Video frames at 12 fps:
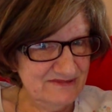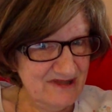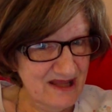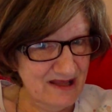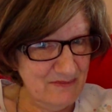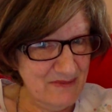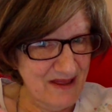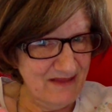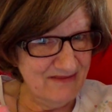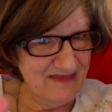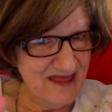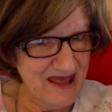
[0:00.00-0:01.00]
Think
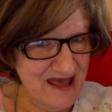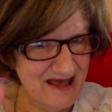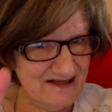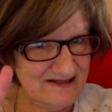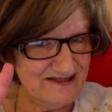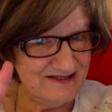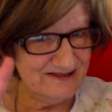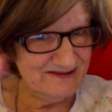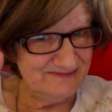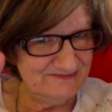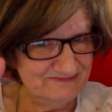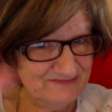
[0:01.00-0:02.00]
about that.
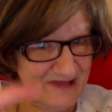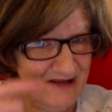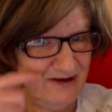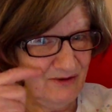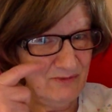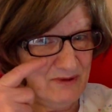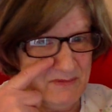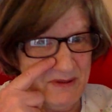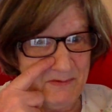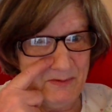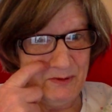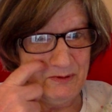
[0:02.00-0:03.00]
I don't
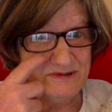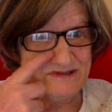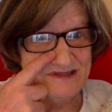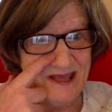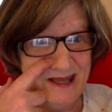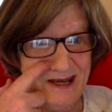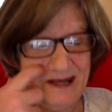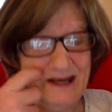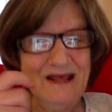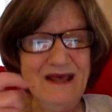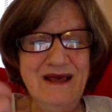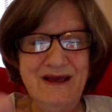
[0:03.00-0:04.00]
remember who said it,
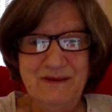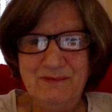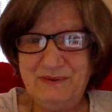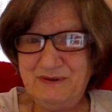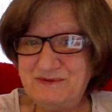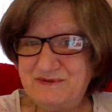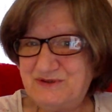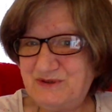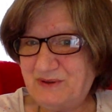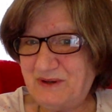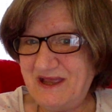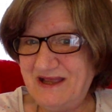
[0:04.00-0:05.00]
but it was a
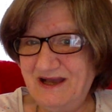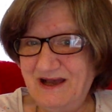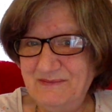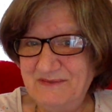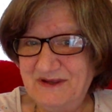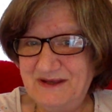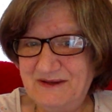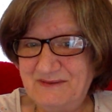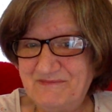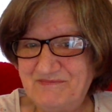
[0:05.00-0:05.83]
great comment.